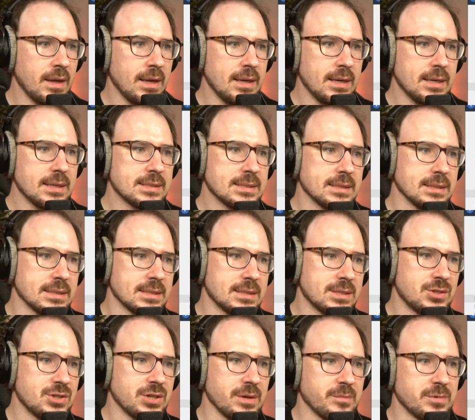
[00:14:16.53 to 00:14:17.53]
since
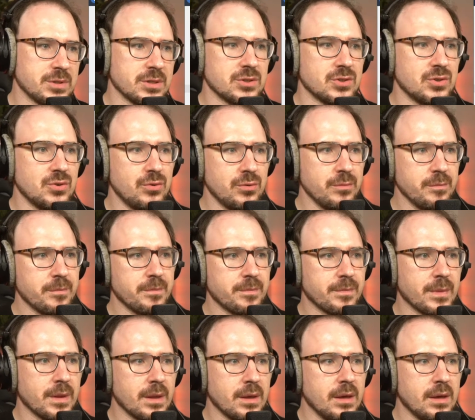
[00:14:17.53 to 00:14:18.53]
chapter 2,
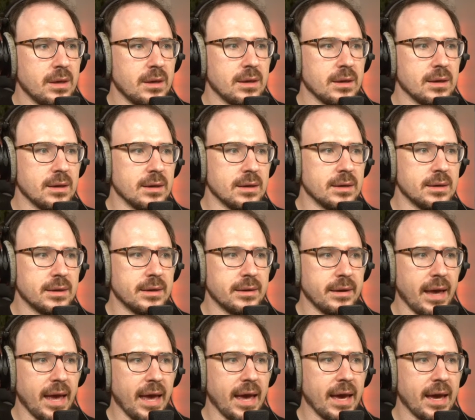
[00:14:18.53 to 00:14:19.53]

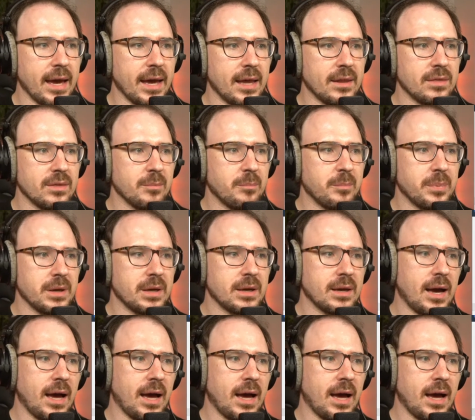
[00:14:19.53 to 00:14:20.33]
and the big